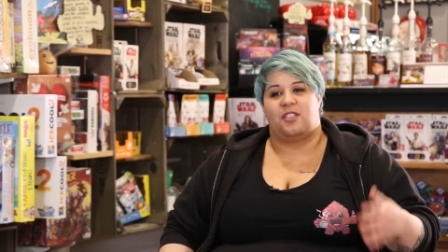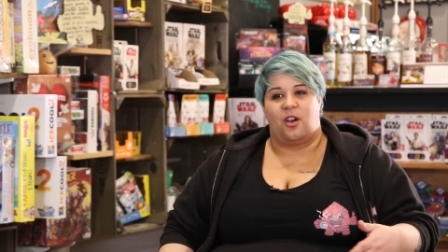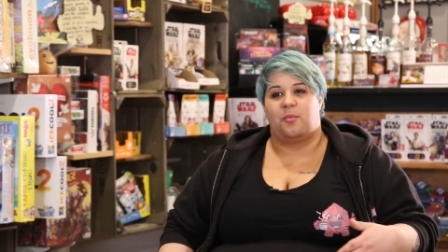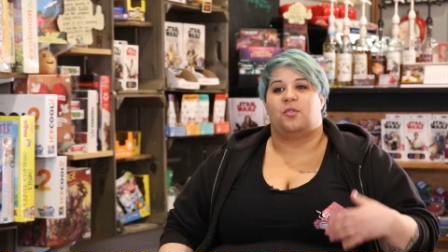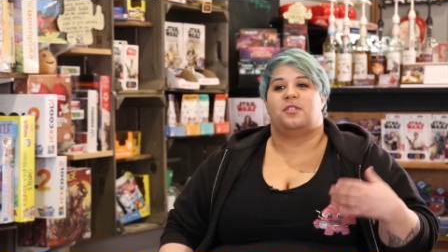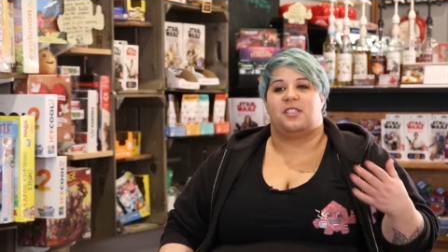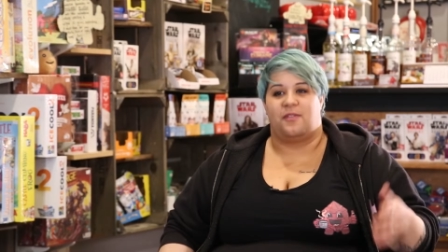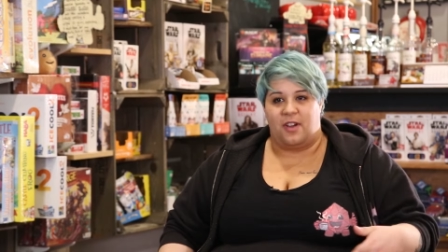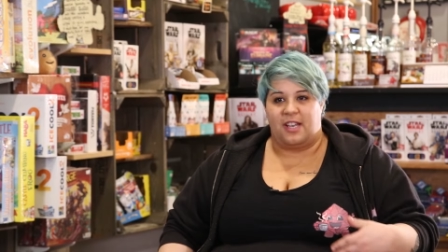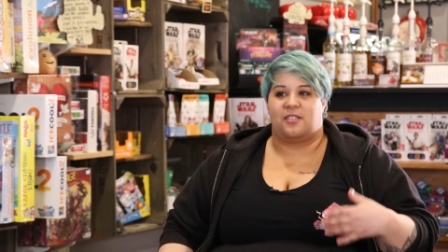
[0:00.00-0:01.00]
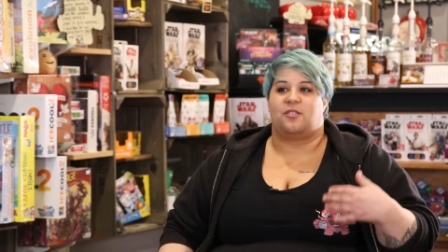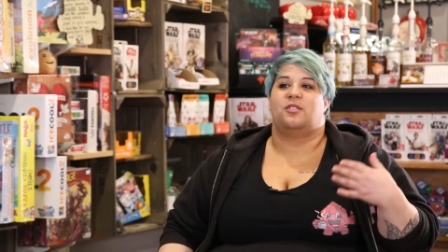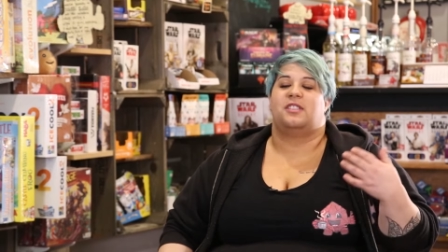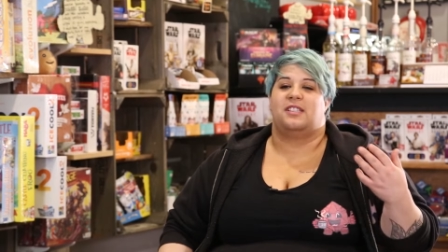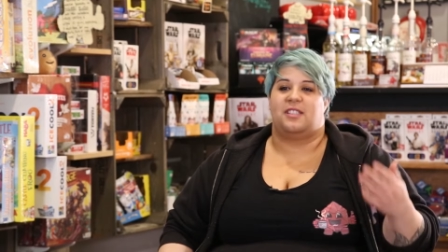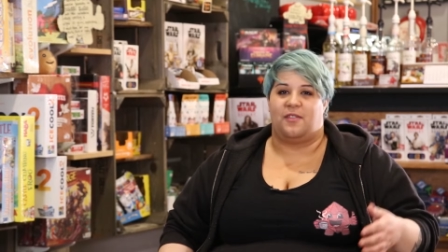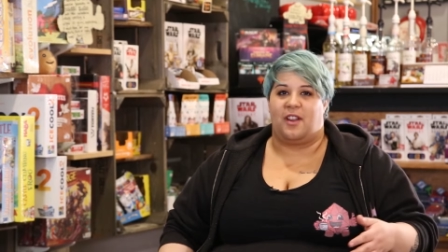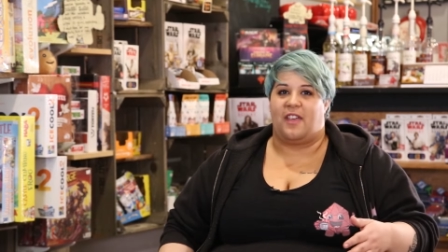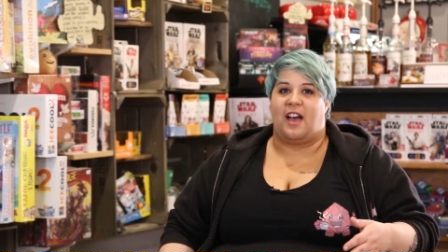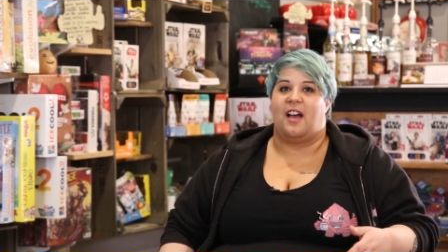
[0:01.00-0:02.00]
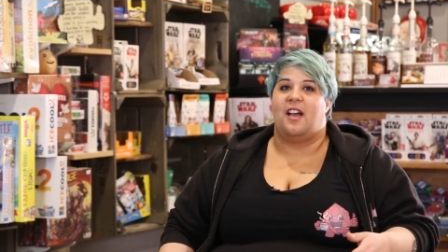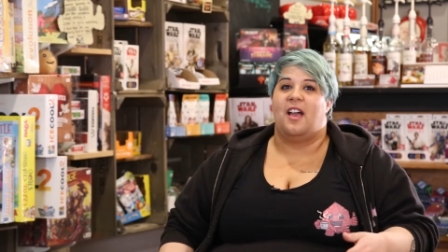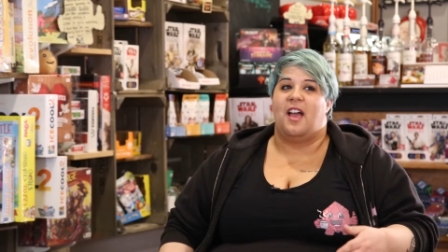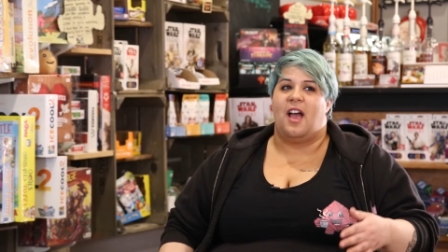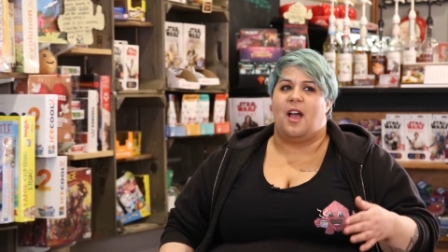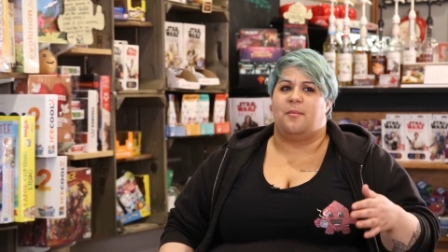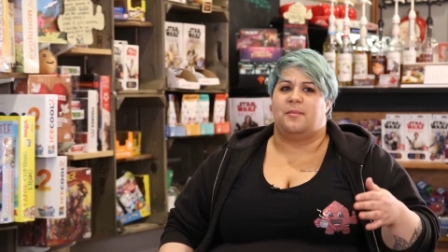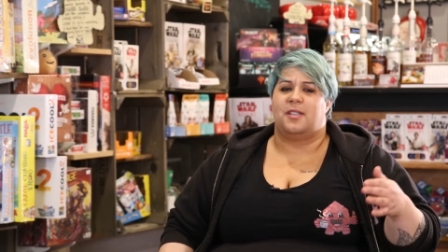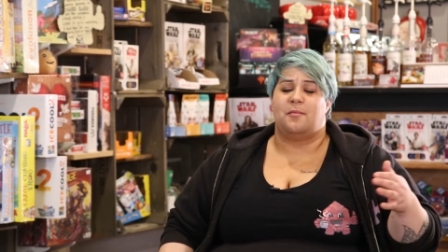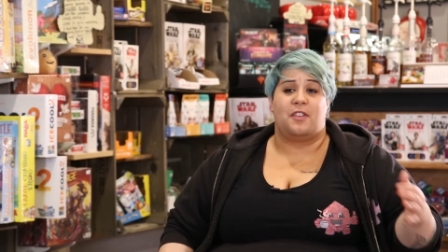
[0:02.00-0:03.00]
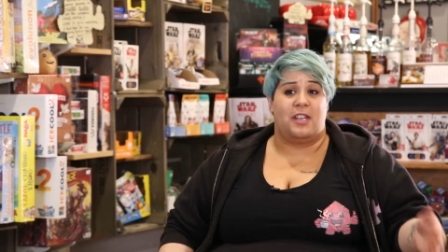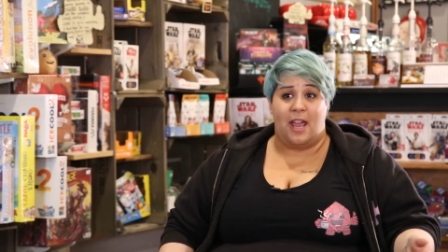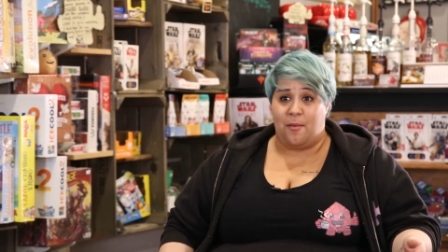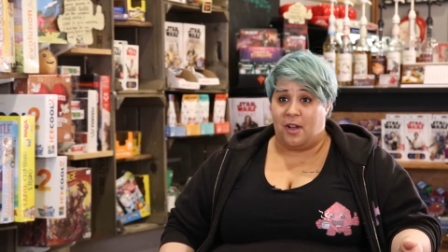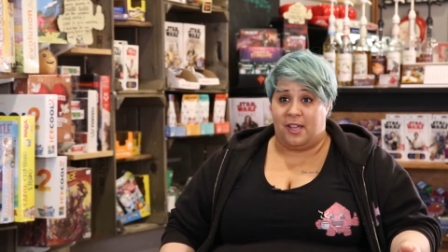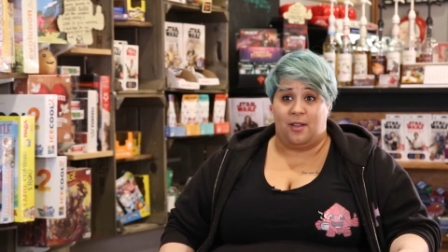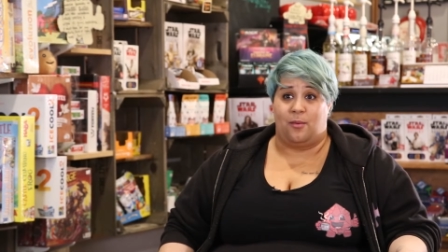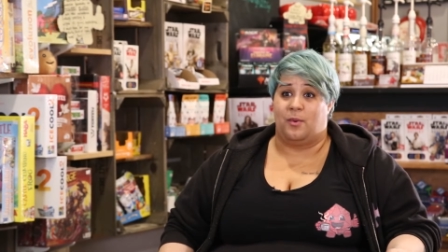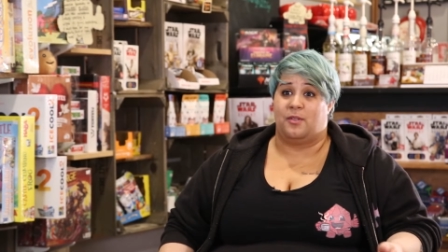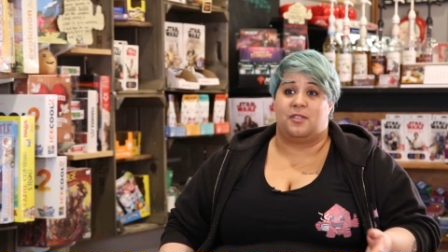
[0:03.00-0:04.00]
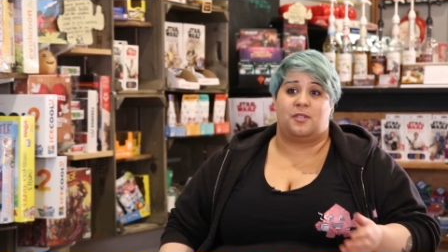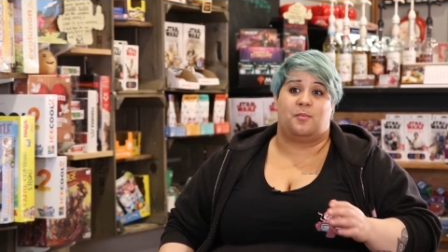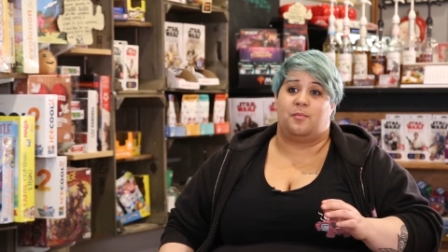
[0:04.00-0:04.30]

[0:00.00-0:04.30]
startup courses, finance courses, stuff like that. Um, some of the networking was